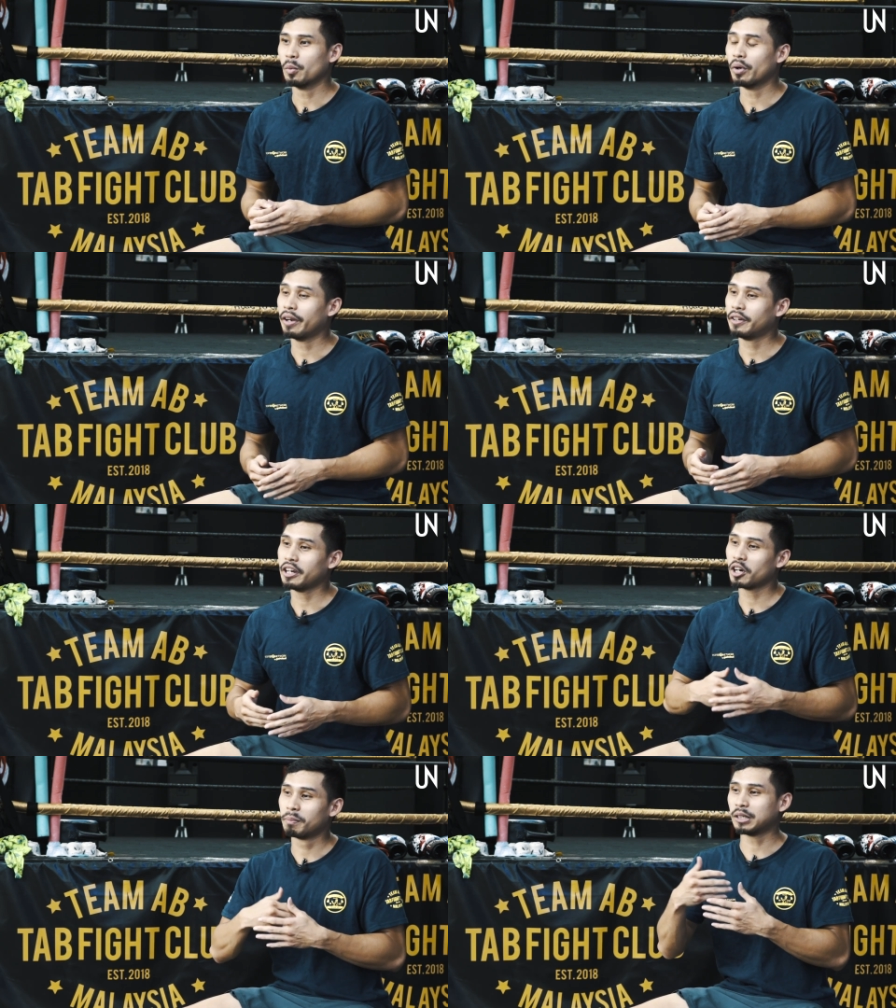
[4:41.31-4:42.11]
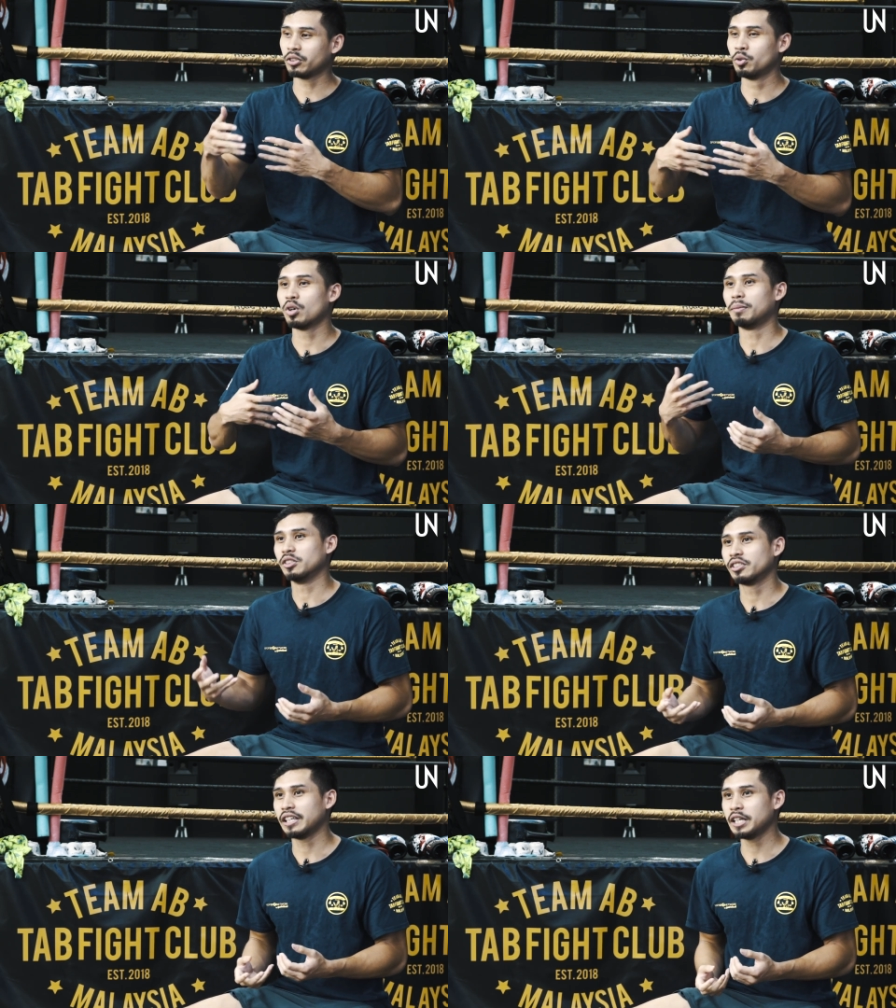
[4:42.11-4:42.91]
When they're about to go up
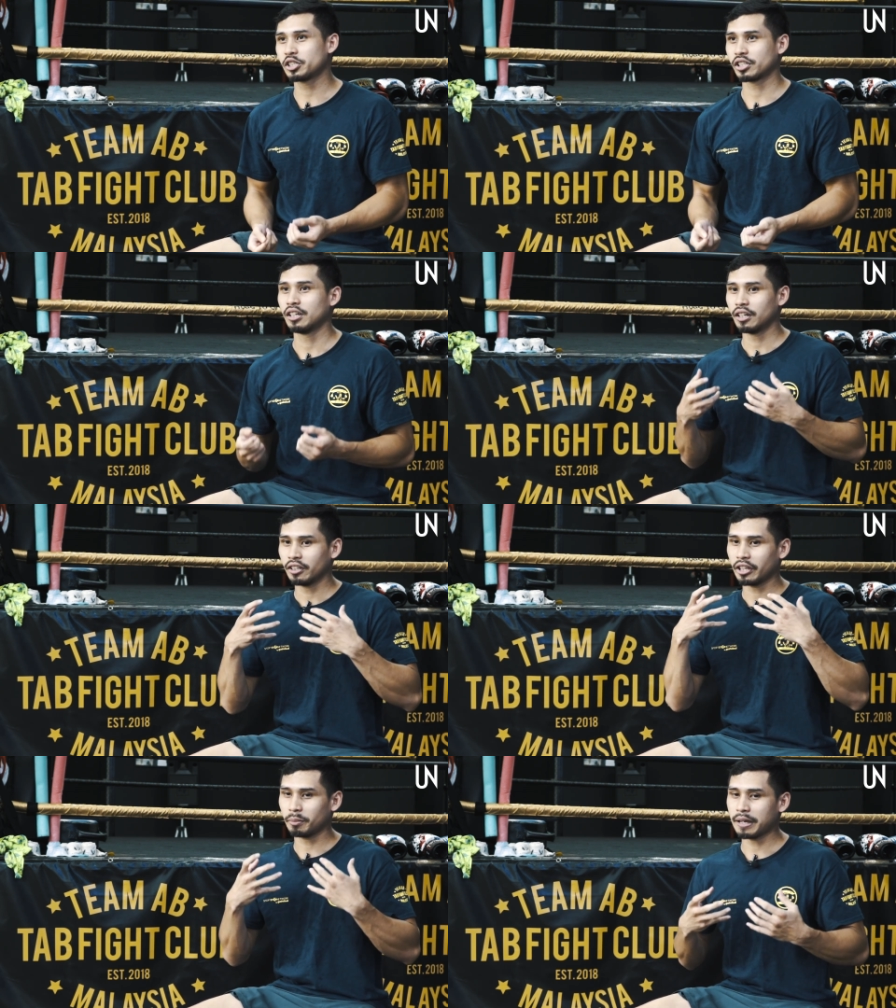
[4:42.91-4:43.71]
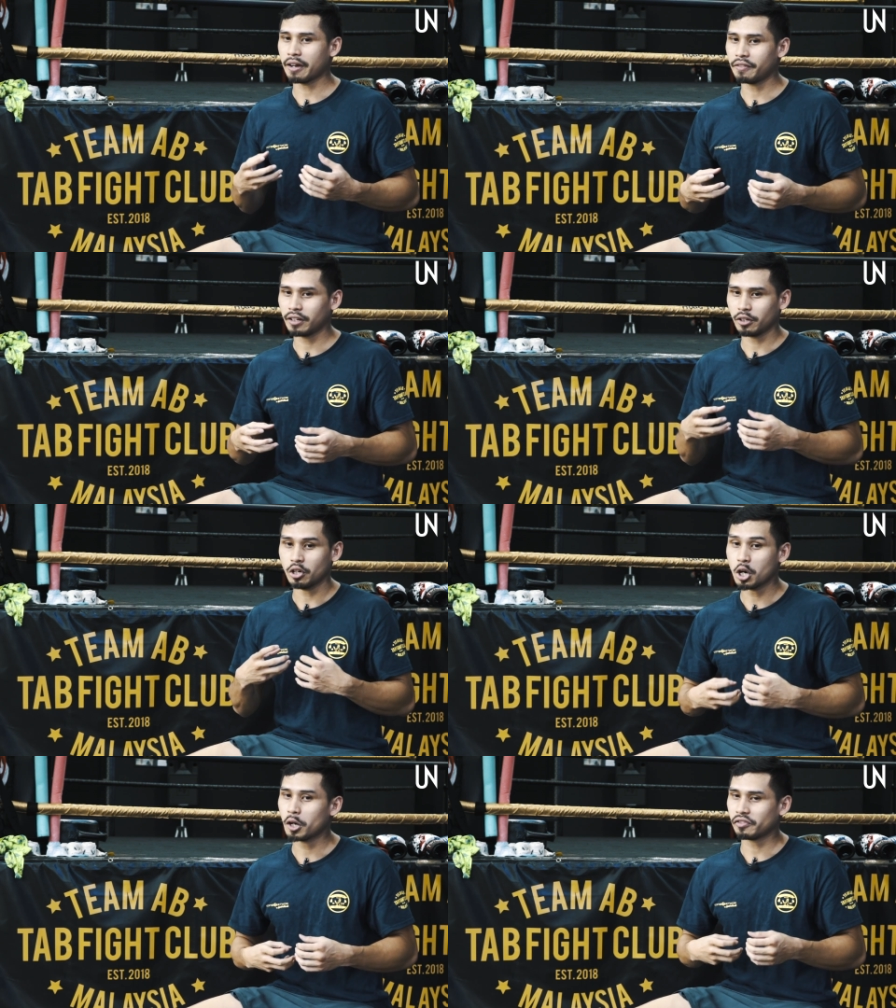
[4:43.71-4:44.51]
on stage, they'll be having
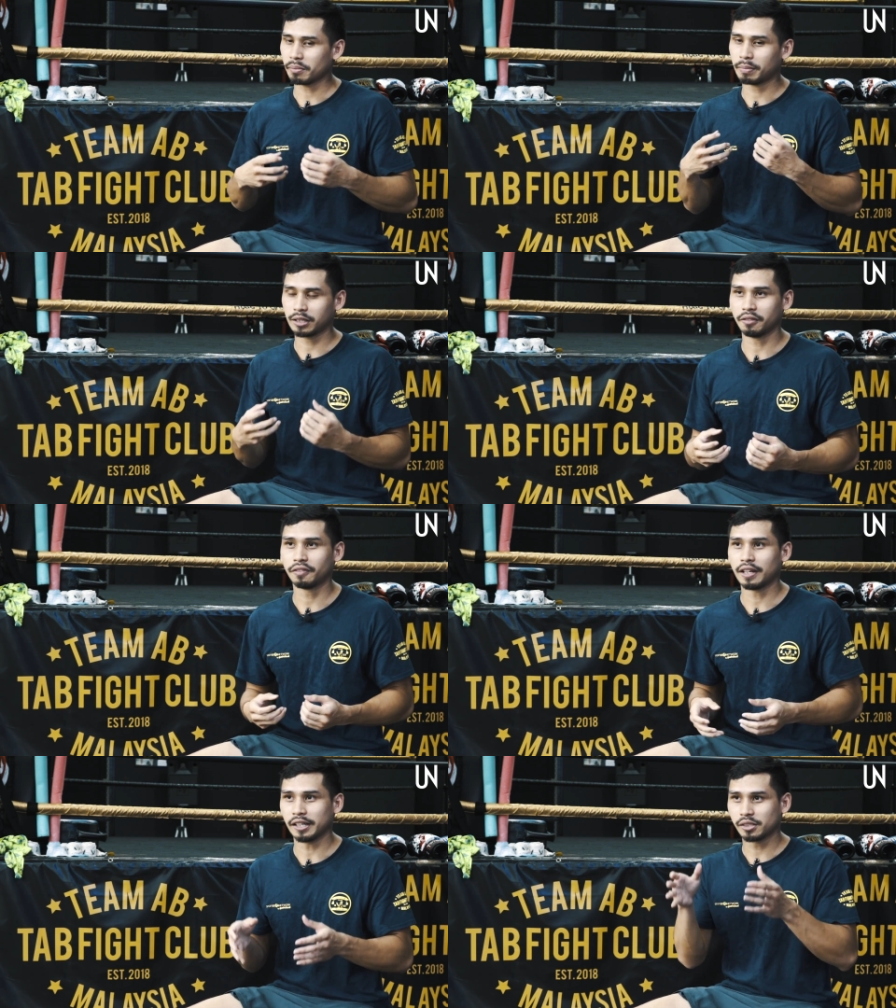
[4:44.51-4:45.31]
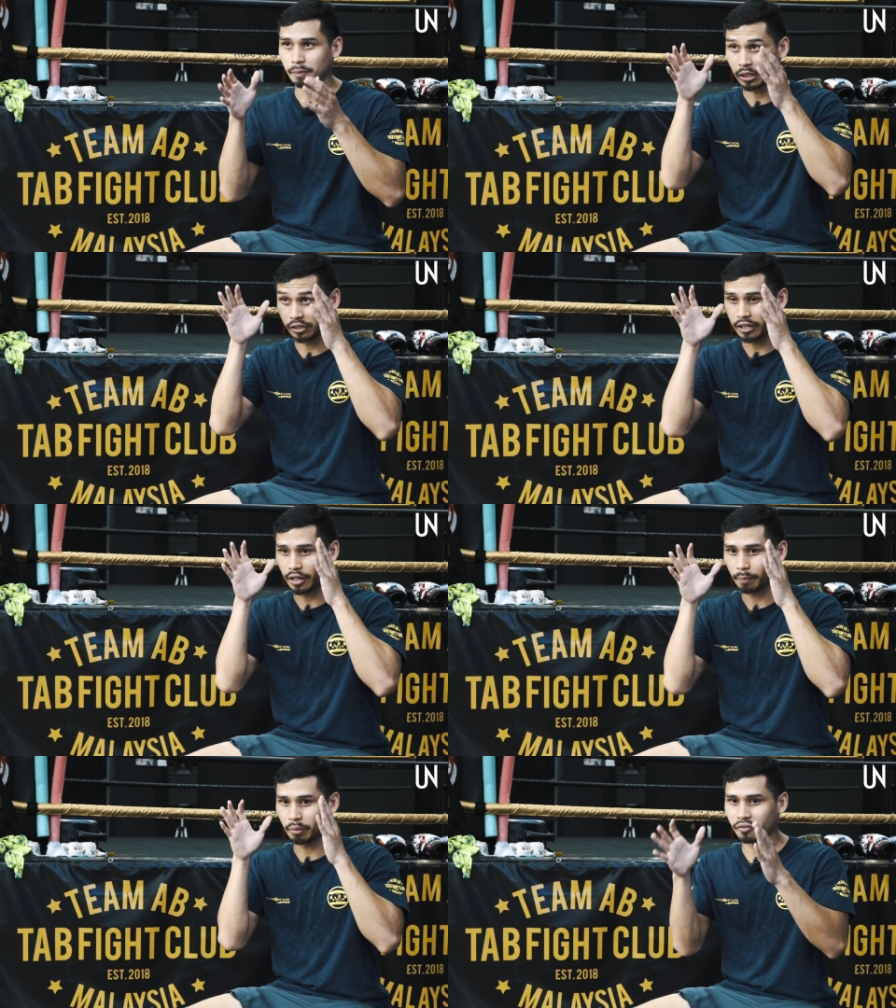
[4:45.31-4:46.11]
nerves and butterflies because they
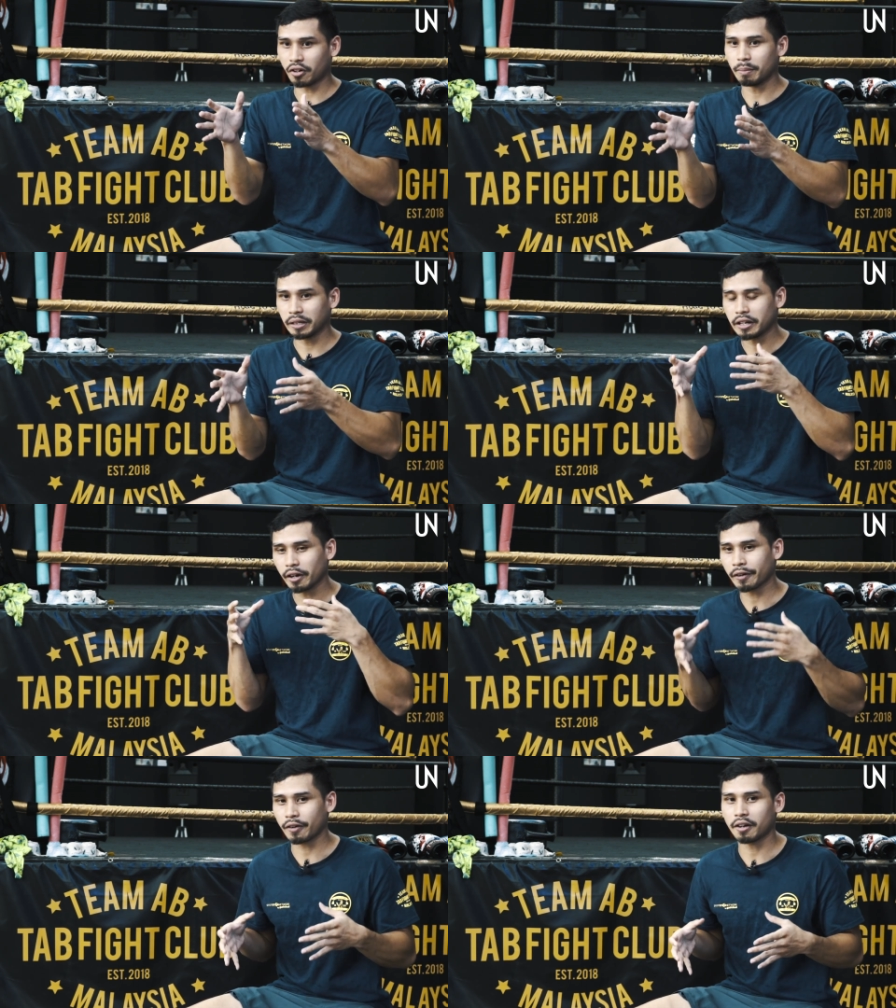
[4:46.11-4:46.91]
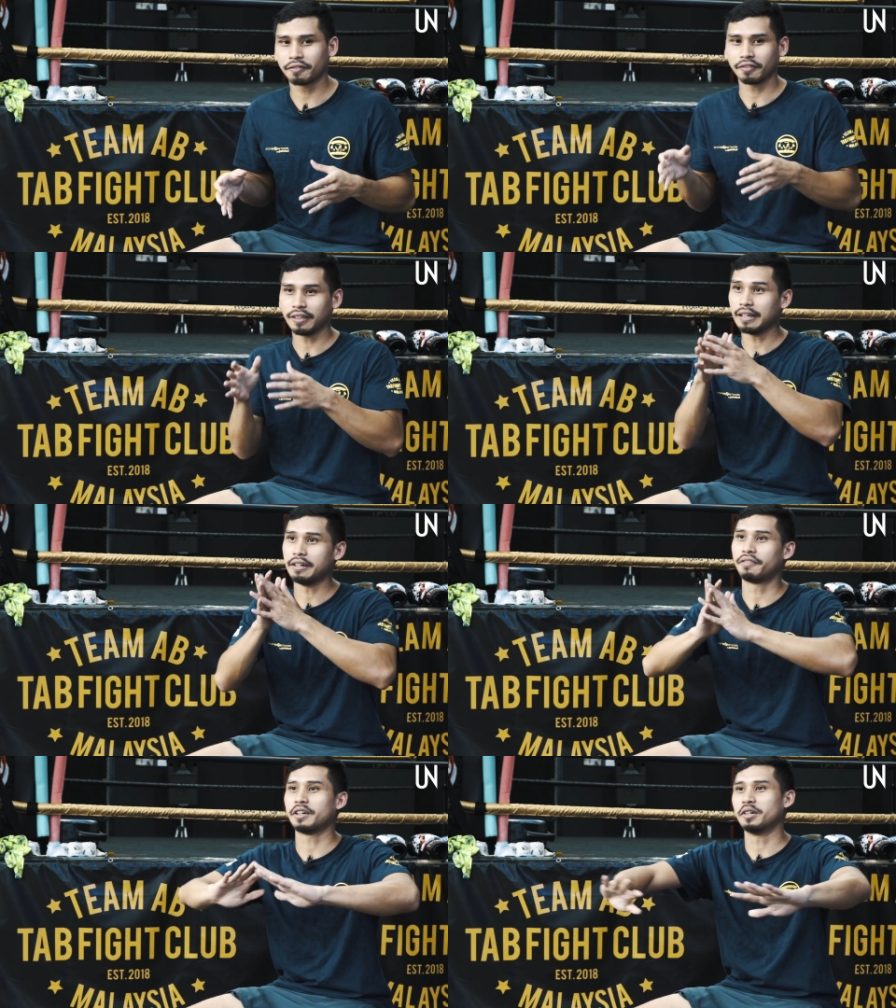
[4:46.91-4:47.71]
are performing their craft
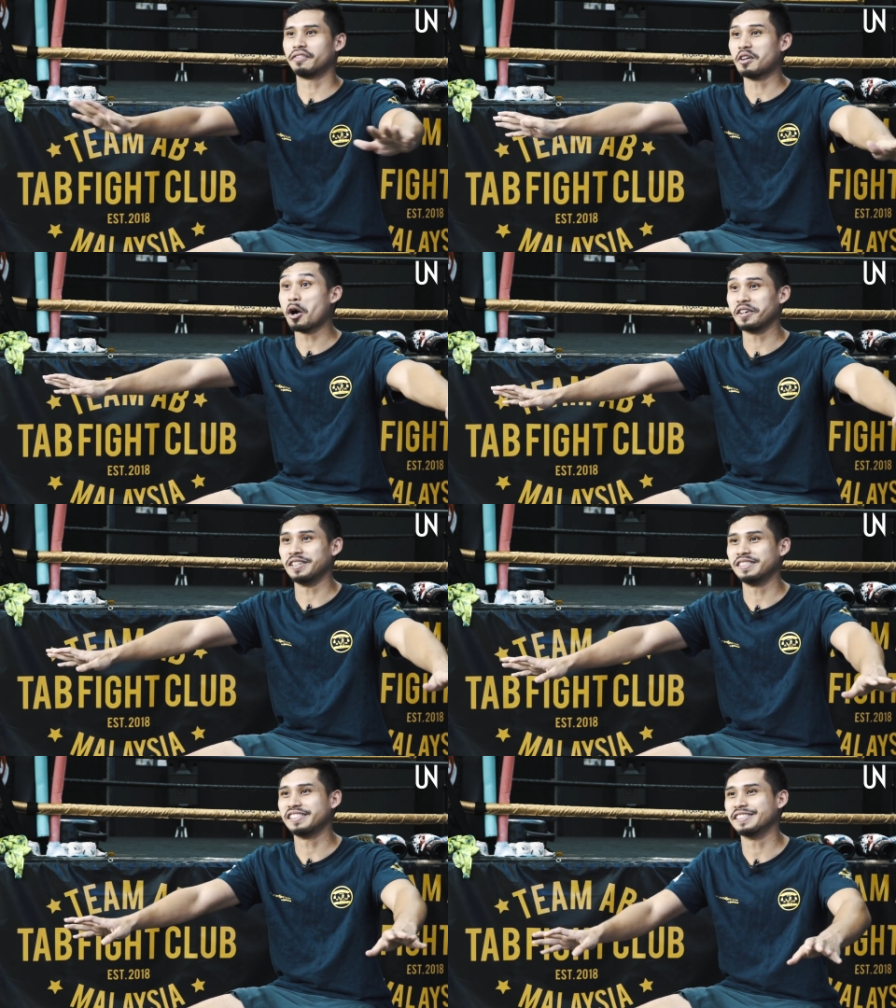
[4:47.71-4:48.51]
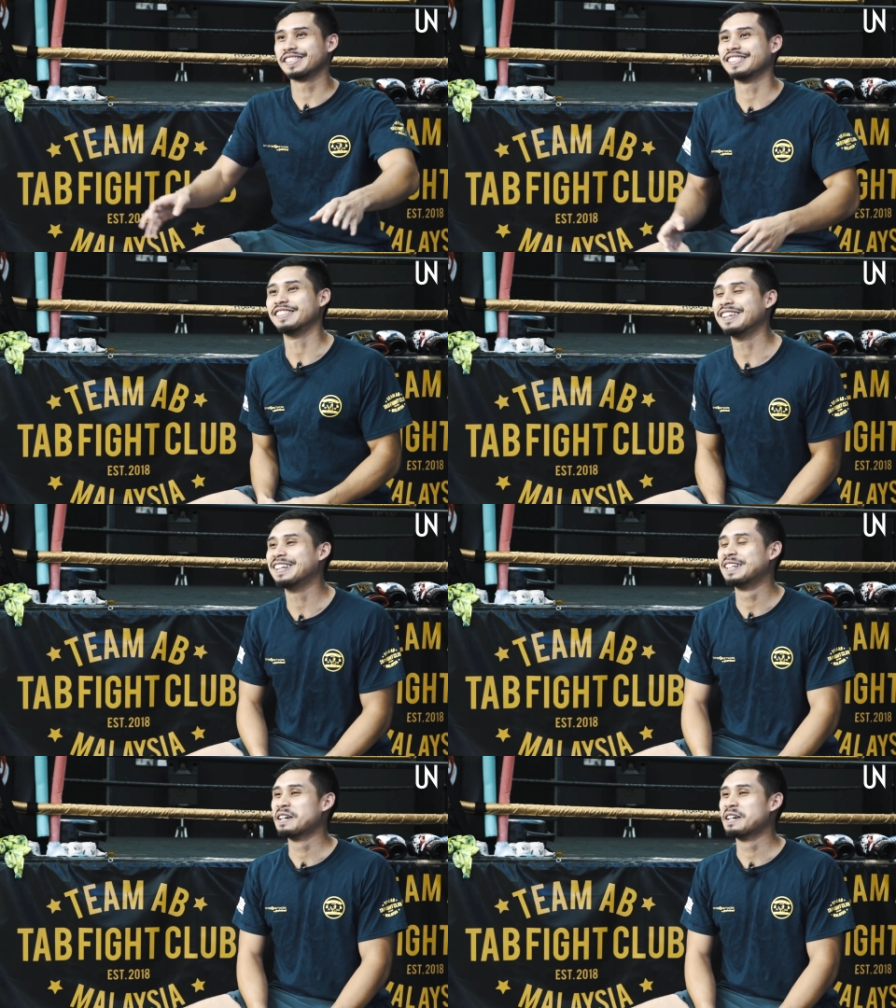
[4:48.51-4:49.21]
in front of audiences, right?